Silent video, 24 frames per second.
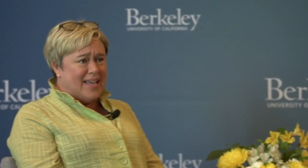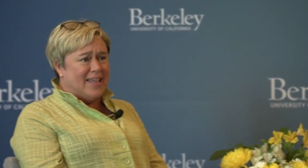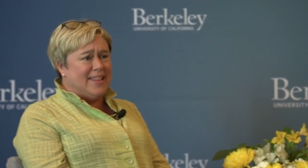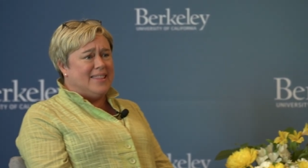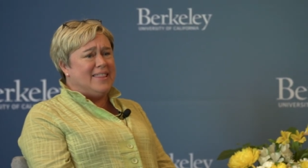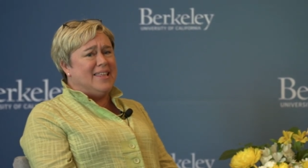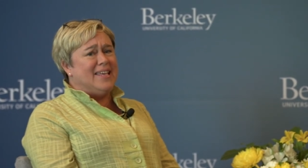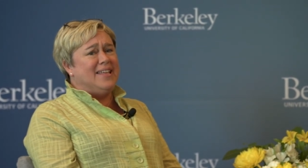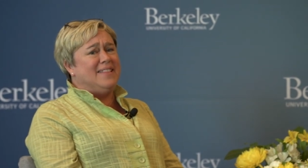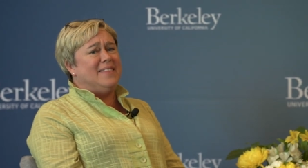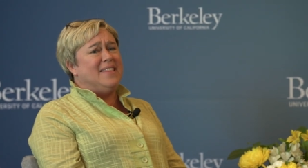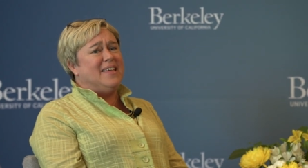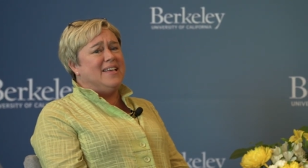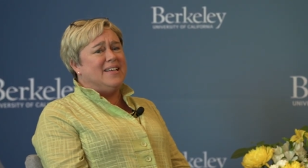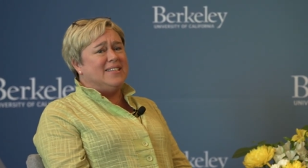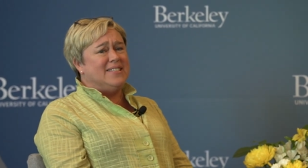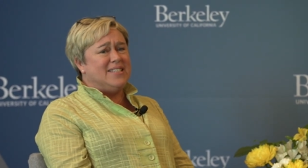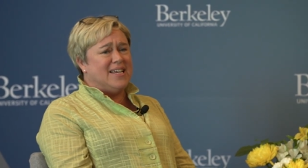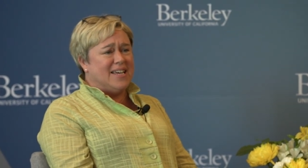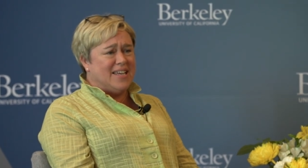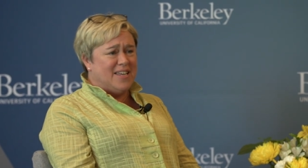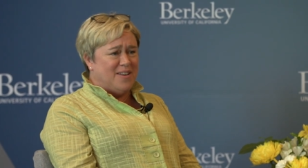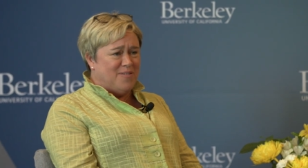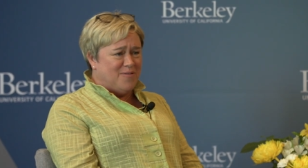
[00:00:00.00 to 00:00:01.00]
I think the
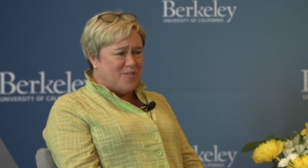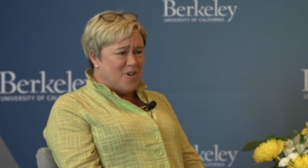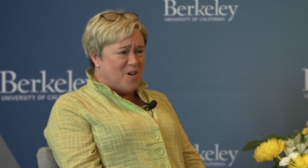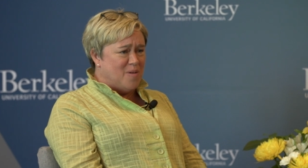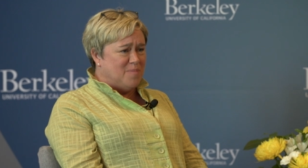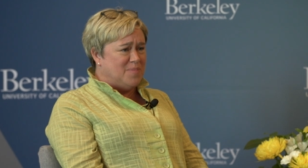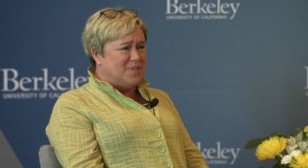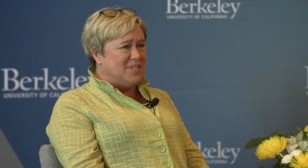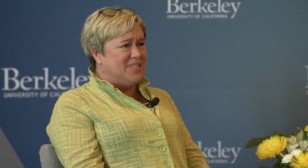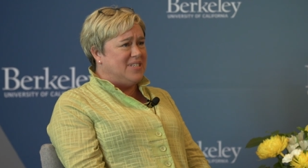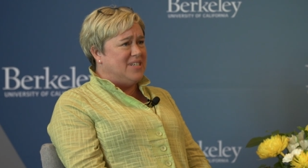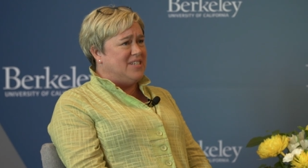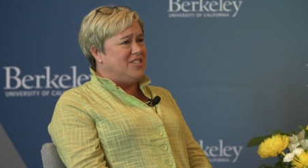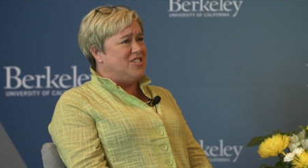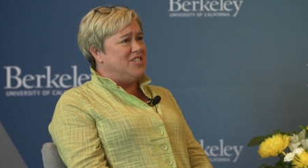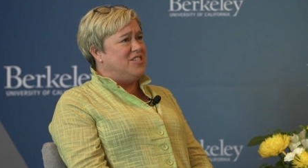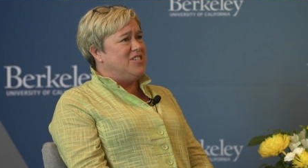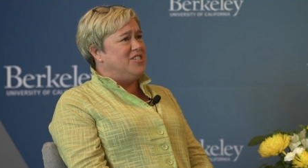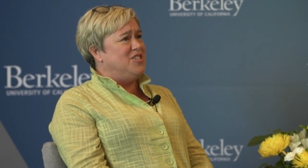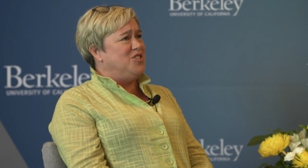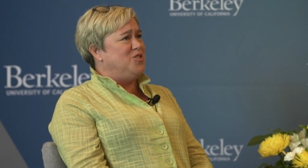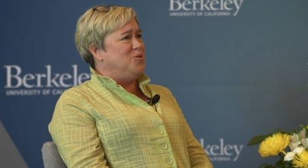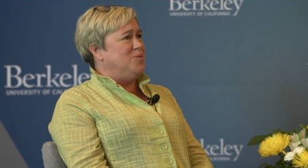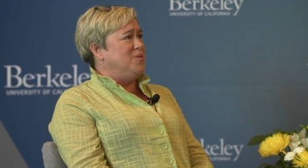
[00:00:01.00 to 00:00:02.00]
executive
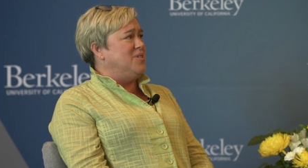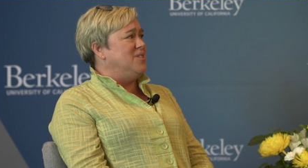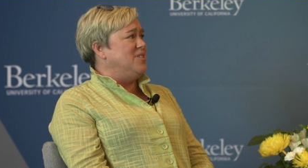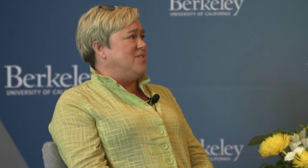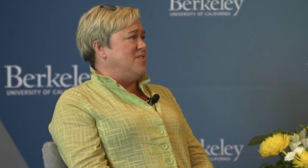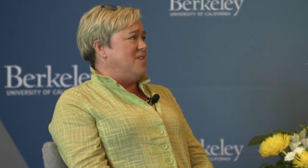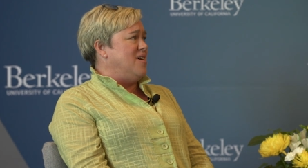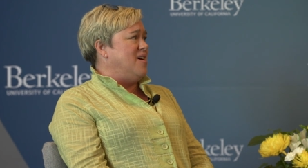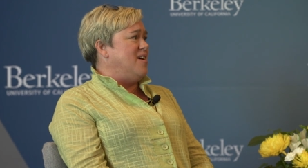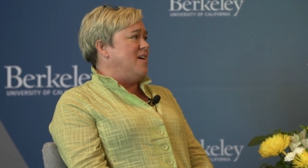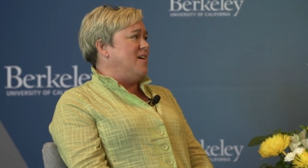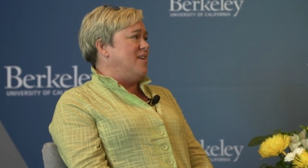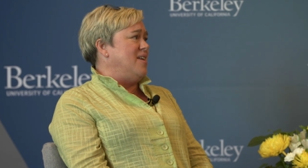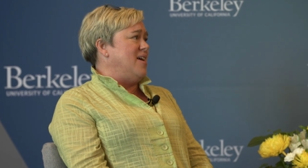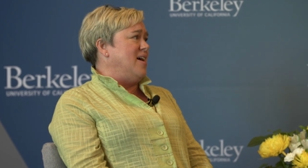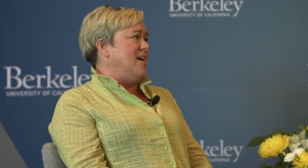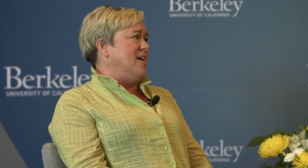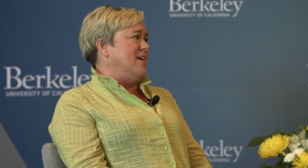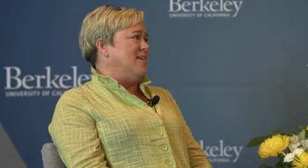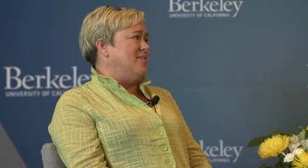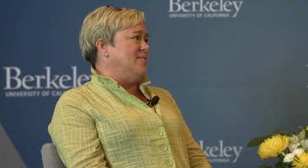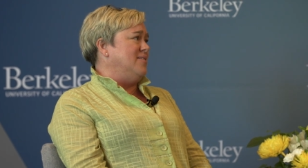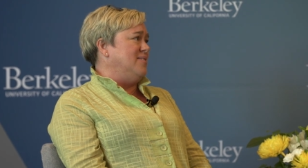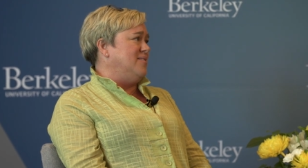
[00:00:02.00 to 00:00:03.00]
compensation issue is not
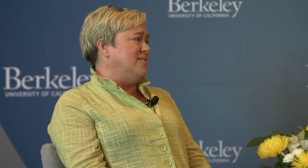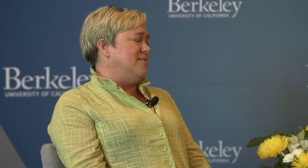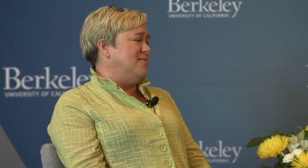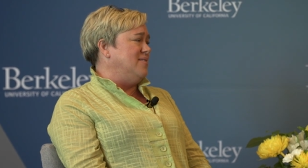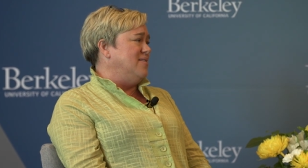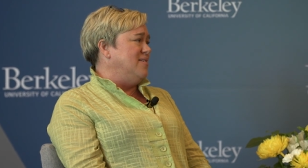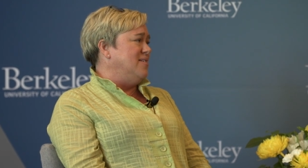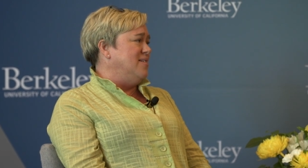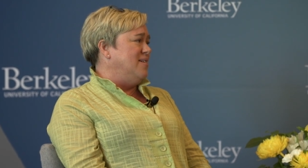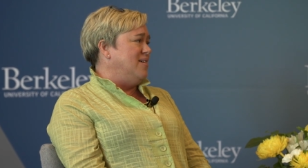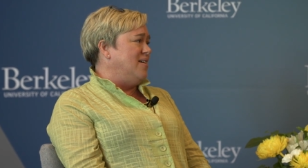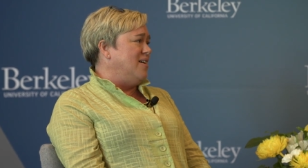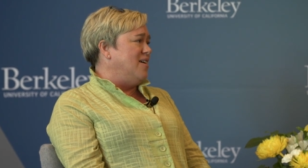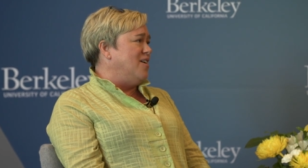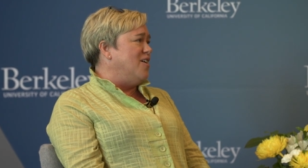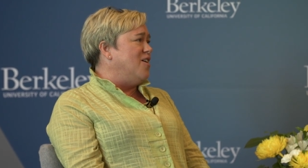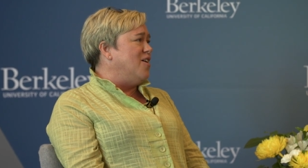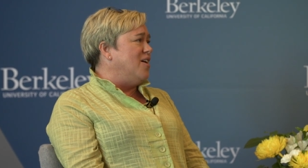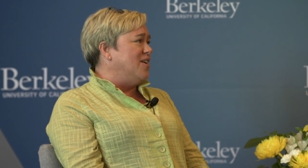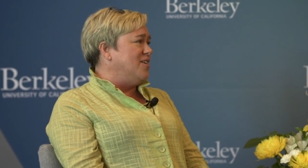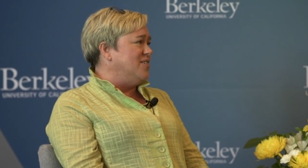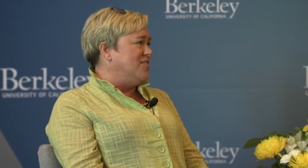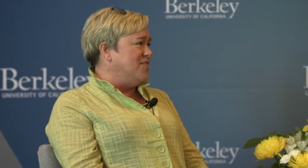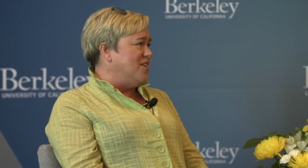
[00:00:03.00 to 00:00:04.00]
as
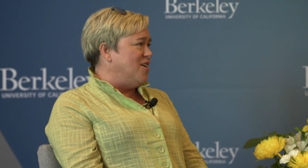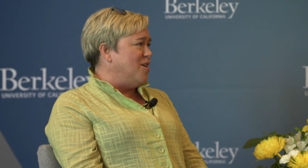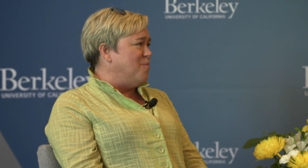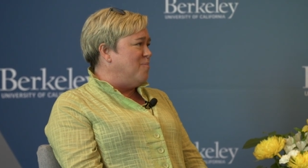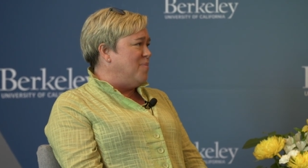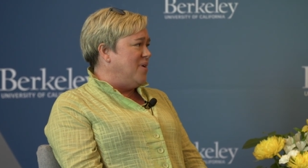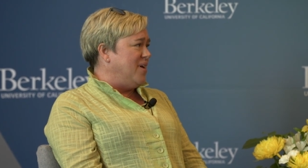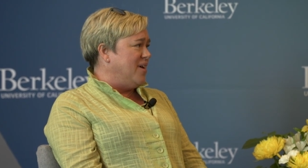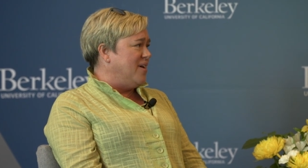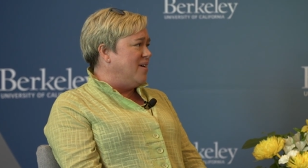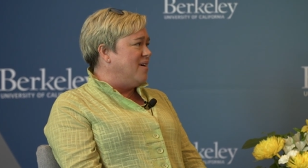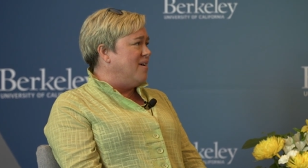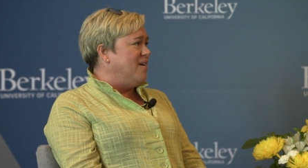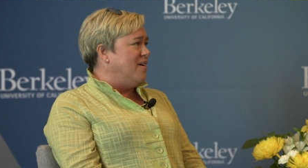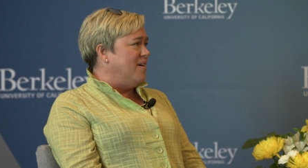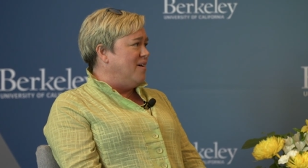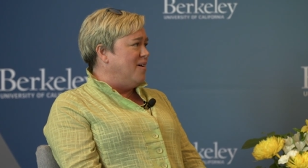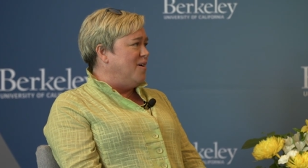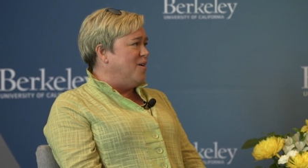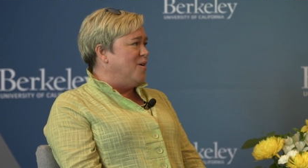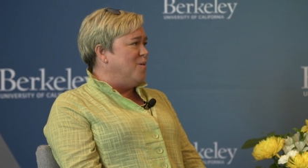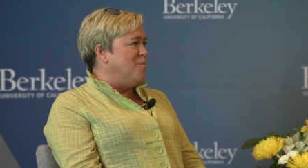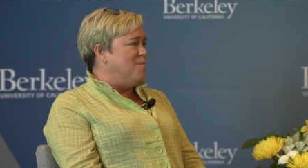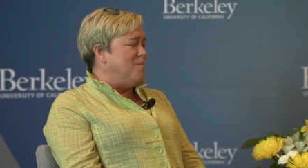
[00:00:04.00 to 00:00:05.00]
hot a topic
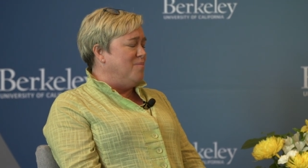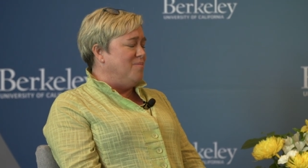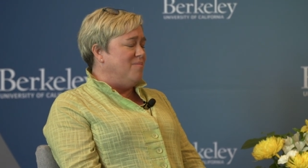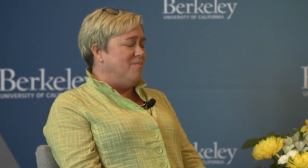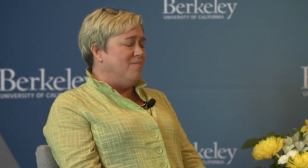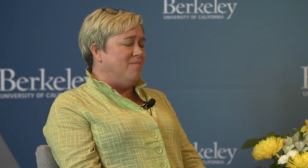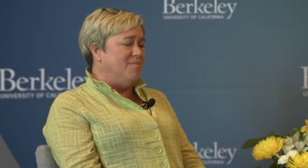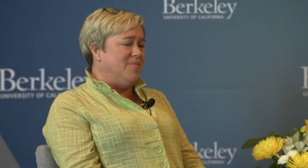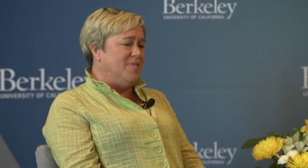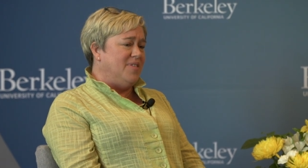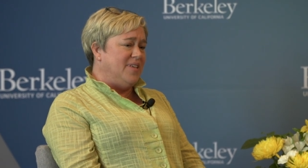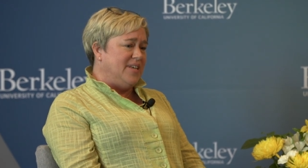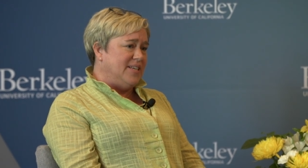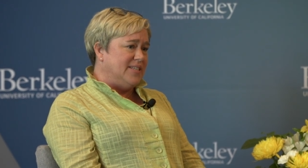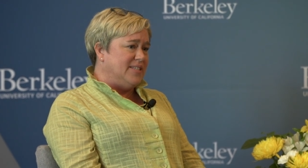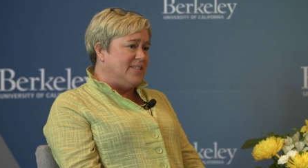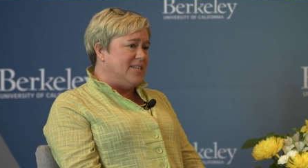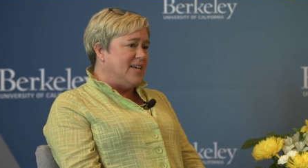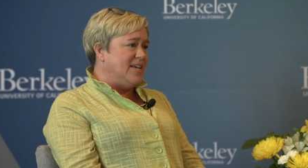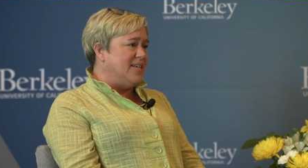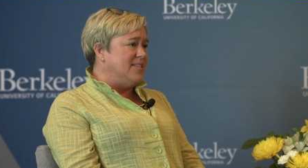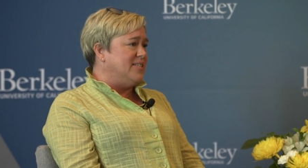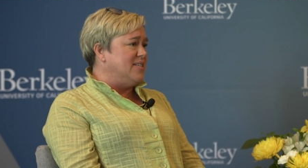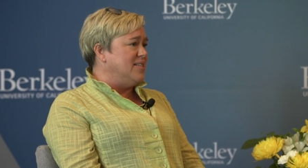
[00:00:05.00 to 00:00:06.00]
um, these
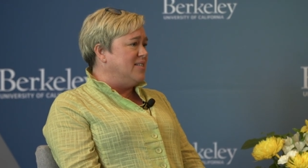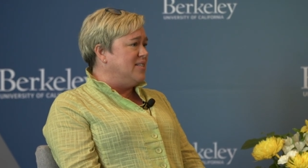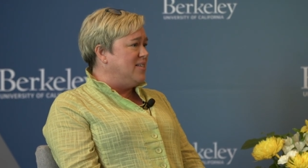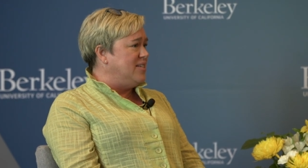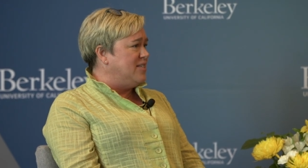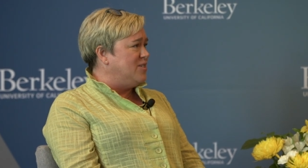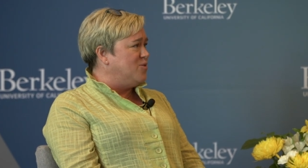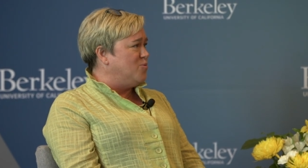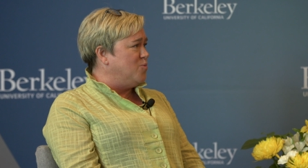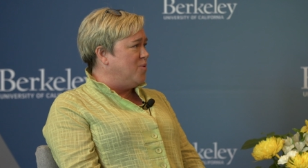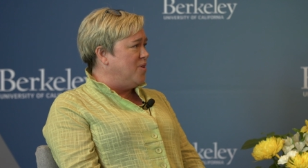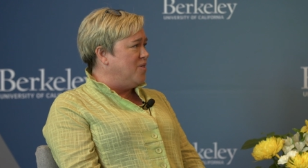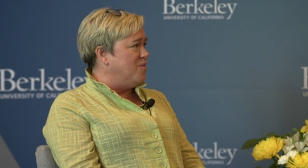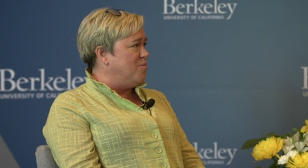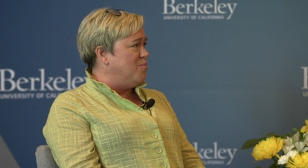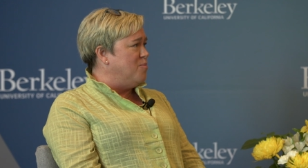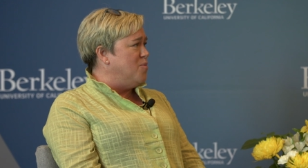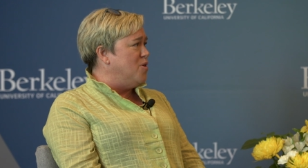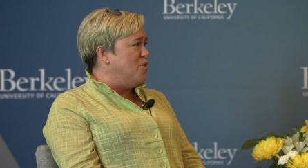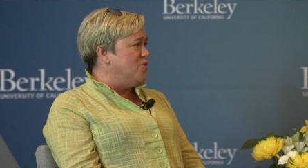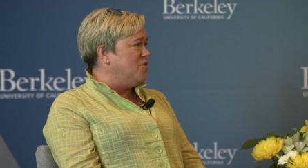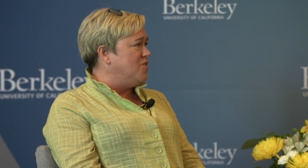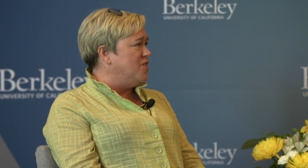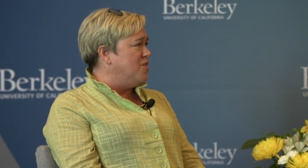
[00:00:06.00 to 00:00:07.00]
days, at least with
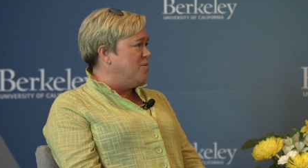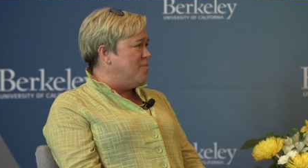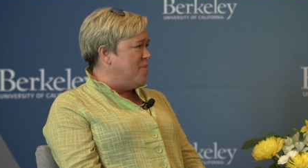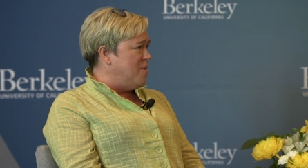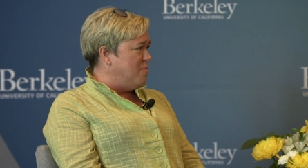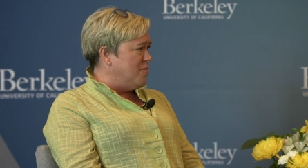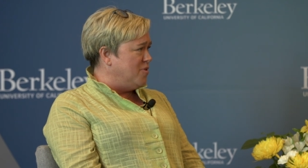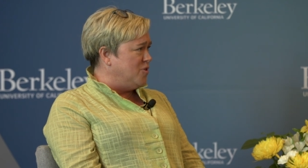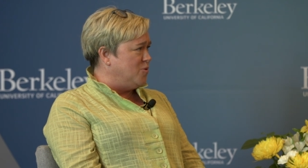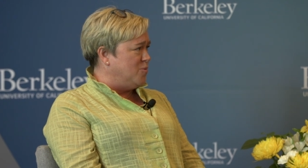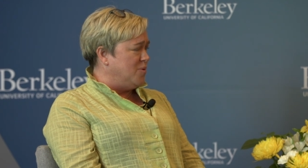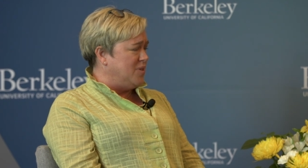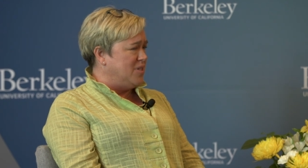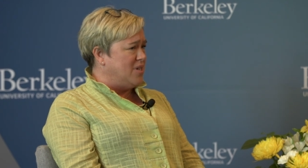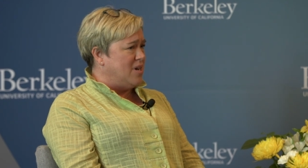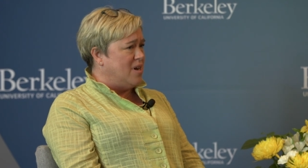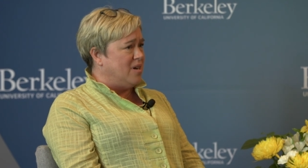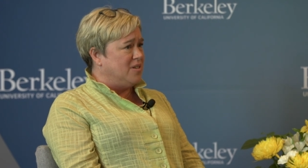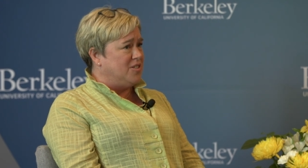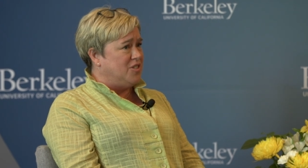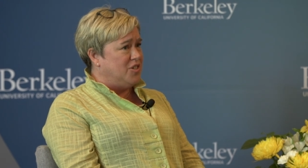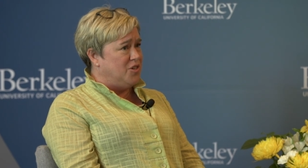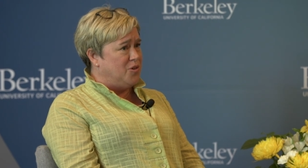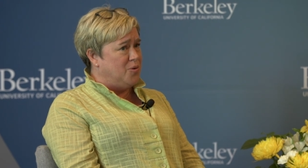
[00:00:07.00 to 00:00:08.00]
most of the members we
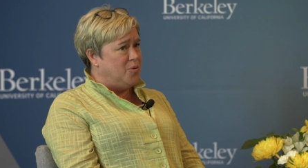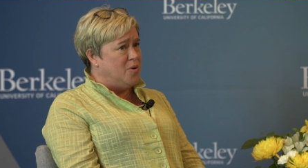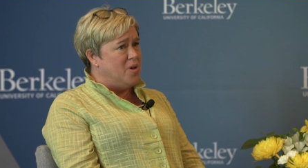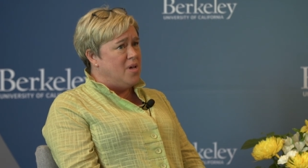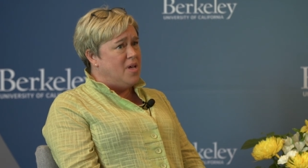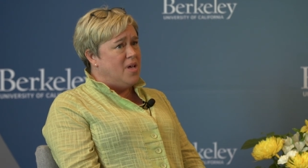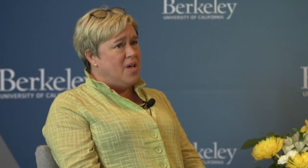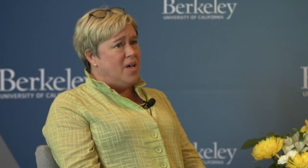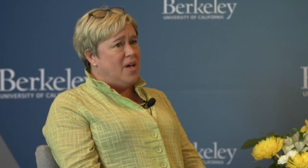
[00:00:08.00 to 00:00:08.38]
talk to.